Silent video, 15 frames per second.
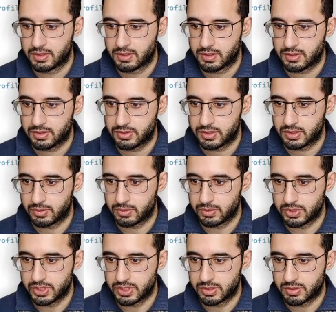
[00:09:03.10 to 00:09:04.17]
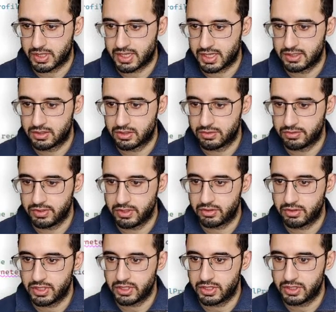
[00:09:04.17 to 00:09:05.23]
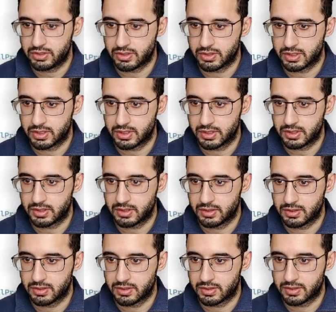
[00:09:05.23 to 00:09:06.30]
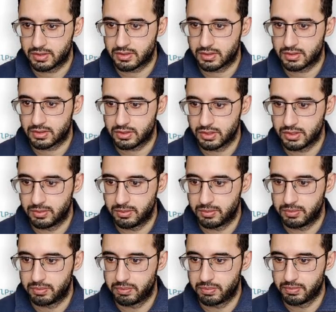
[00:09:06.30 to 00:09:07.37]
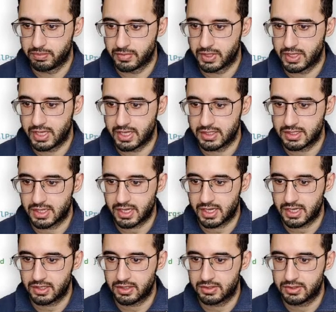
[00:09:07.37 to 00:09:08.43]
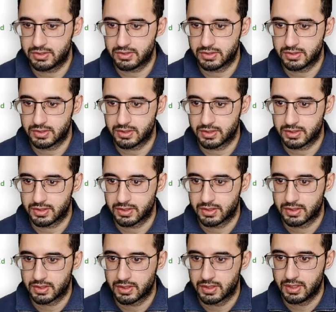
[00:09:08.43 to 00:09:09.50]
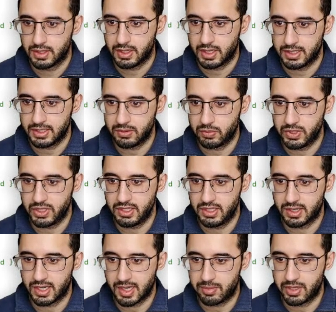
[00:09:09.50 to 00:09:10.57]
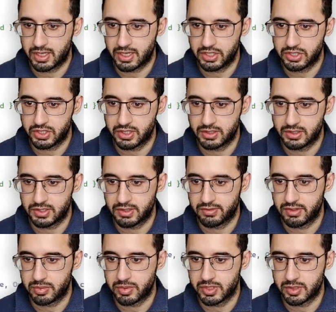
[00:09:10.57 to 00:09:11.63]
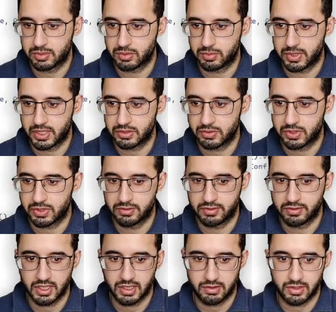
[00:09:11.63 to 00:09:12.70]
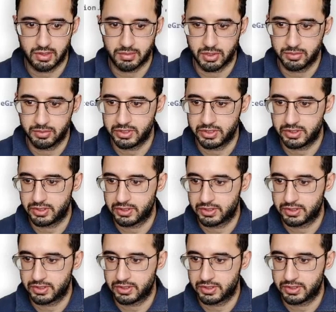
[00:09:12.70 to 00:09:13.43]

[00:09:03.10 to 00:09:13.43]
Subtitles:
So we'll just add configuration dot to get tags, and then we need our application and service principal password over here in a moment.